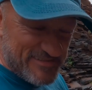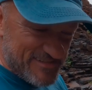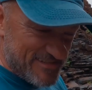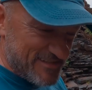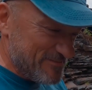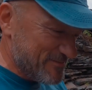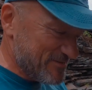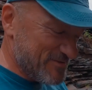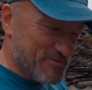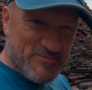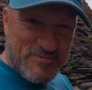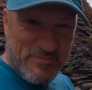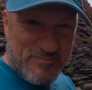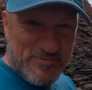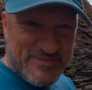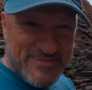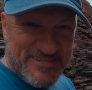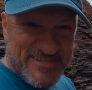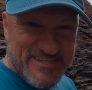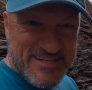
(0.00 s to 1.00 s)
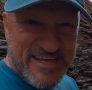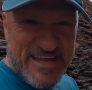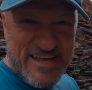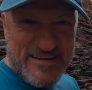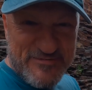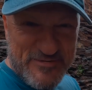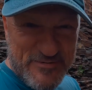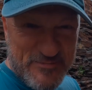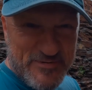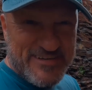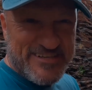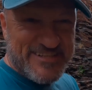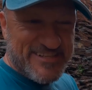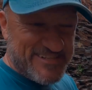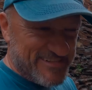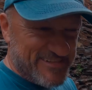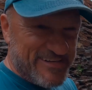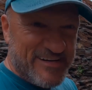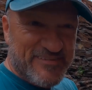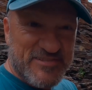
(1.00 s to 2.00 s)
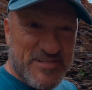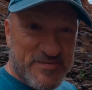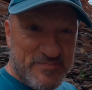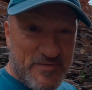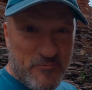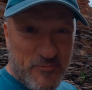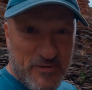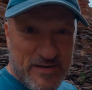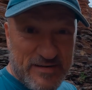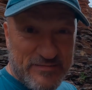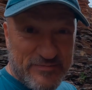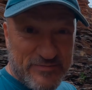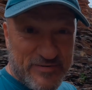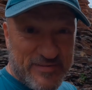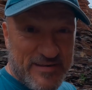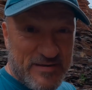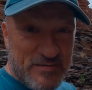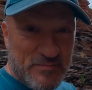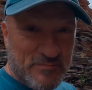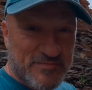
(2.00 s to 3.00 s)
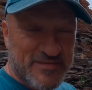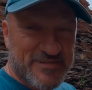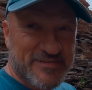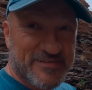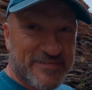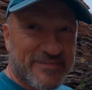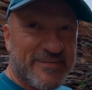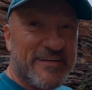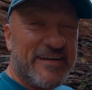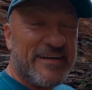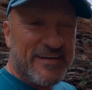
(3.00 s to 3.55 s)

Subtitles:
so there was ripples everywhere, so I've just been waiting for them to